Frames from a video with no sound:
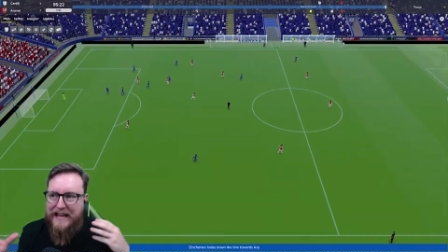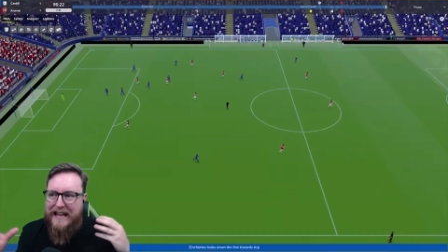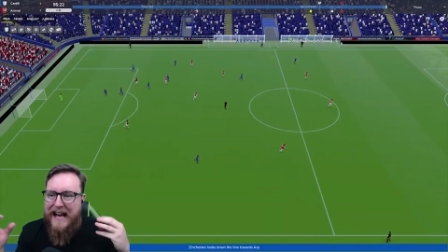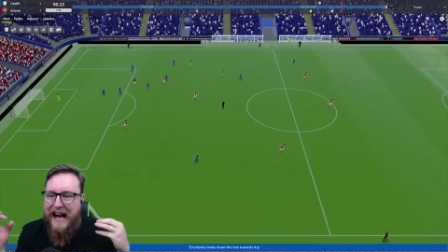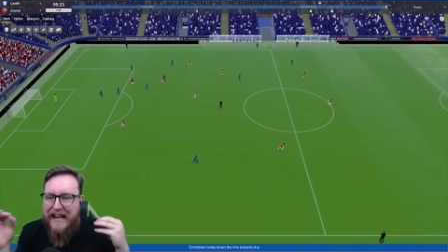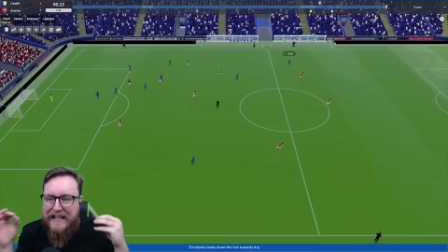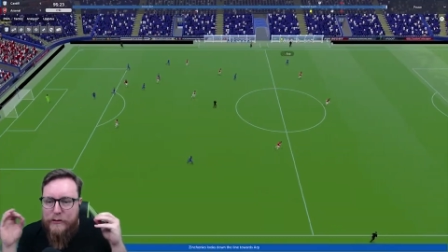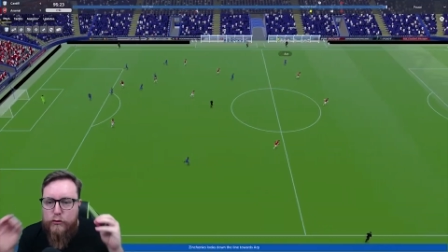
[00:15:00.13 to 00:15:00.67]

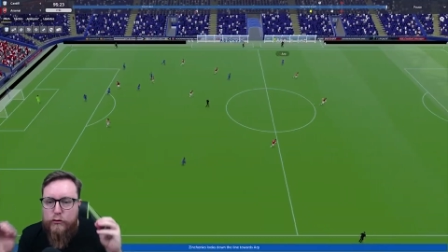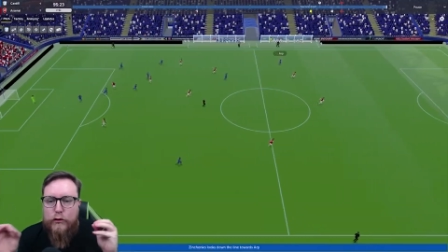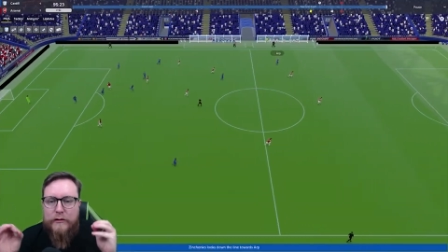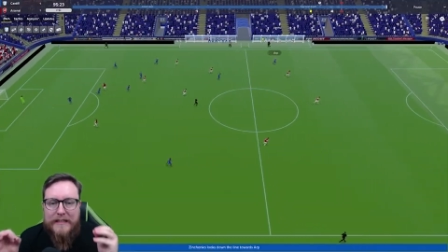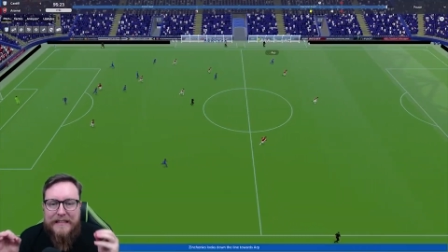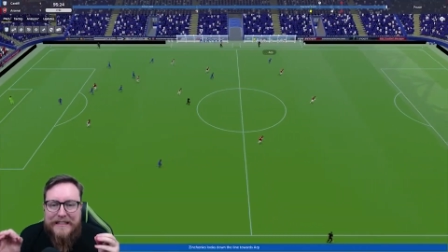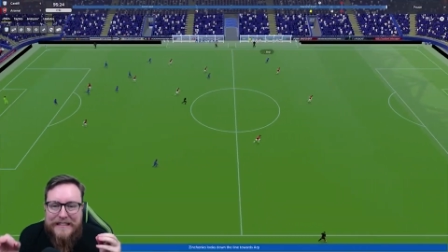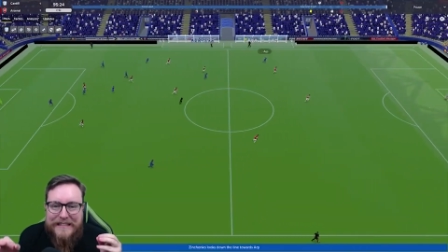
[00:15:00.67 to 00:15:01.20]
I do not
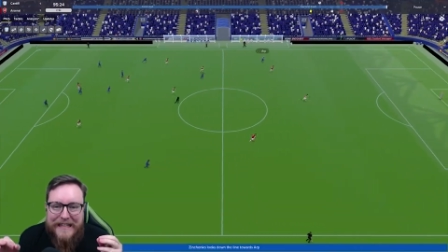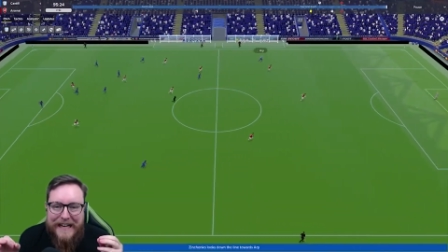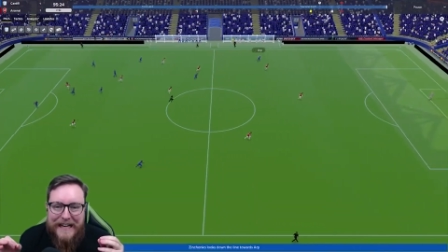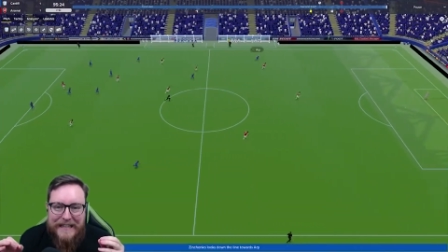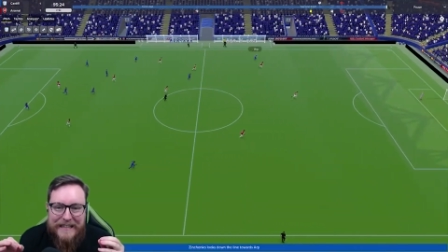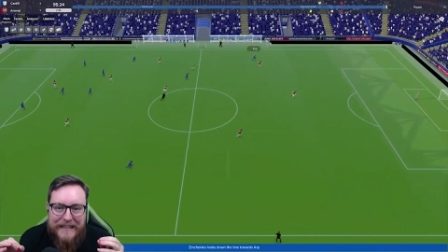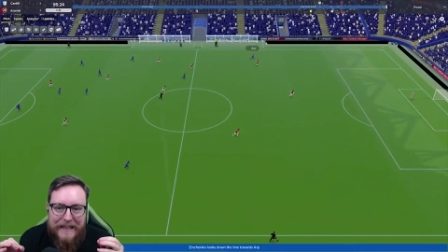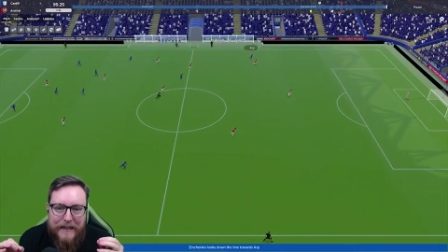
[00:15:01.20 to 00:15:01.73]
understand.
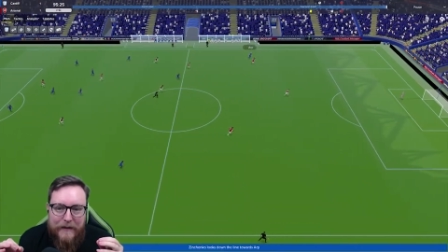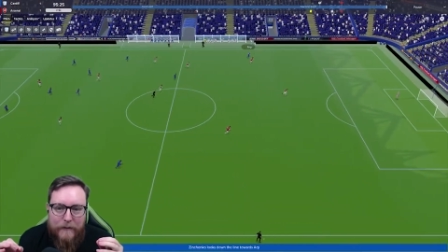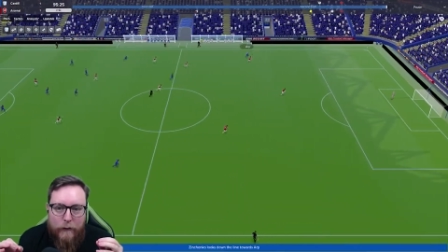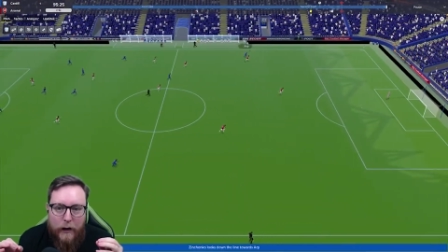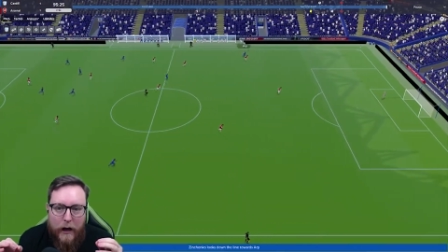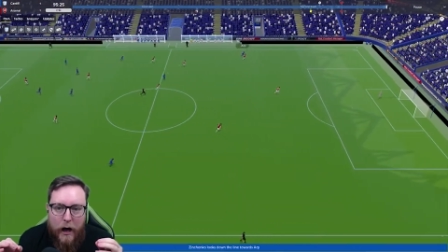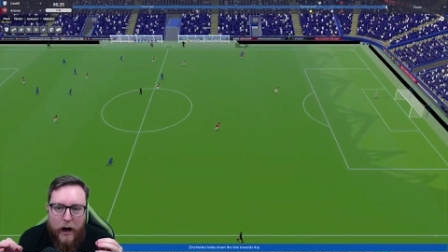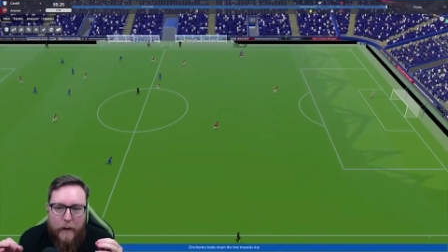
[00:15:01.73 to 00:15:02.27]
Right,
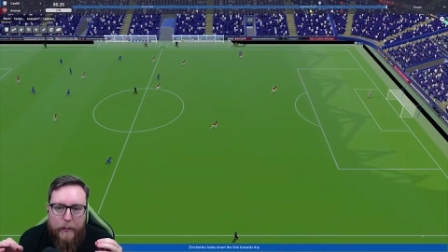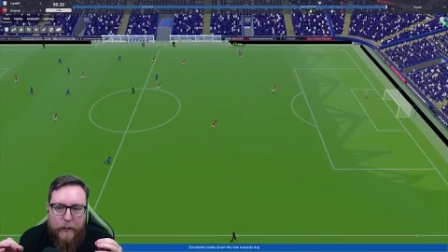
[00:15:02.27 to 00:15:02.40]
up.